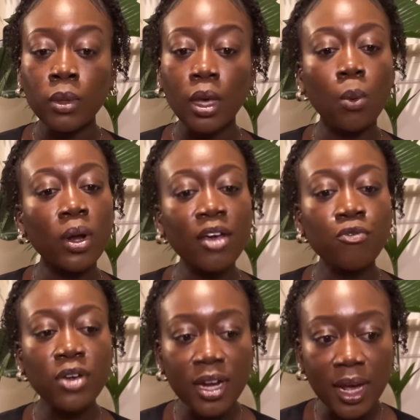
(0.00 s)
And when I
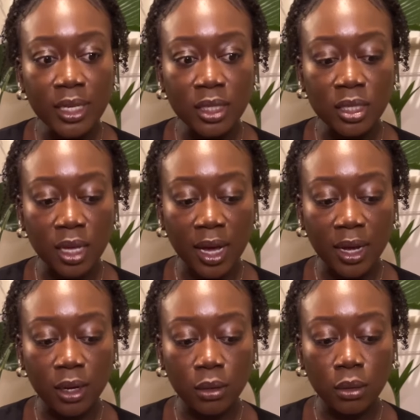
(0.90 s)
realized
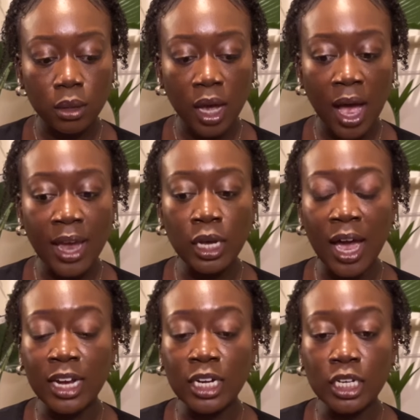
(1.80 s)
that, I,
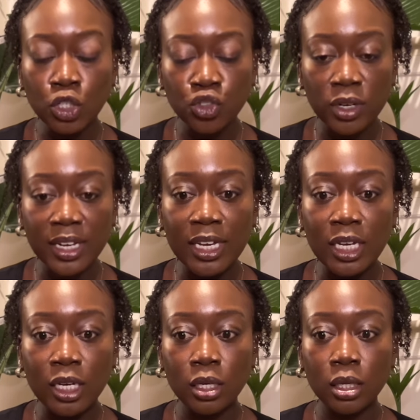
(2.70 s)
I
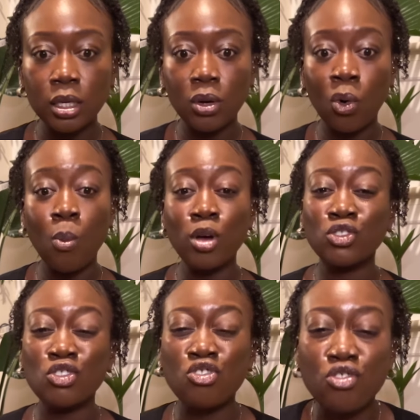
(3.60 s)
literally
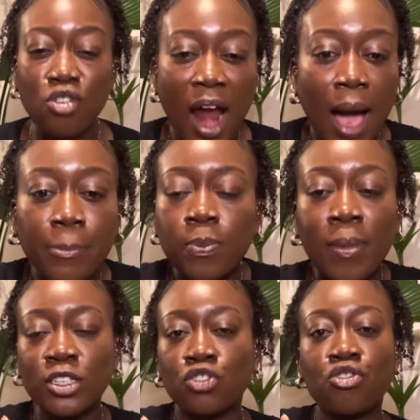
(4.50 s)
almost grabbed
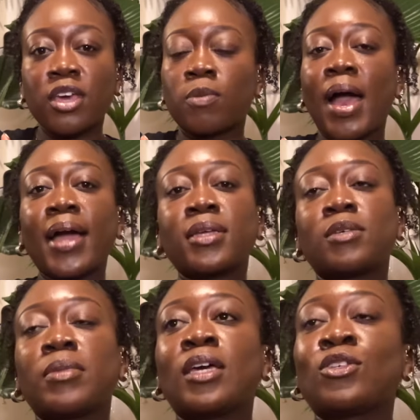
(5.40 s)
my strength back
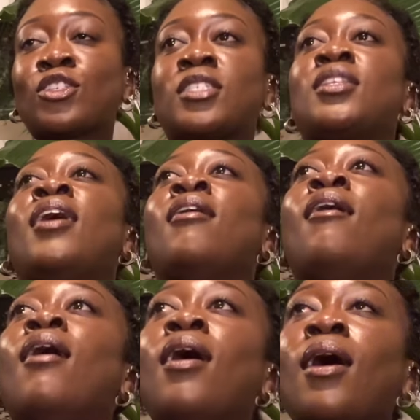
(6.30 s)
to me because I was just like,
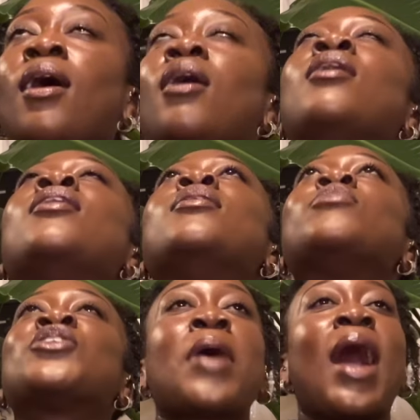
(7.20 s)
oh, I'm so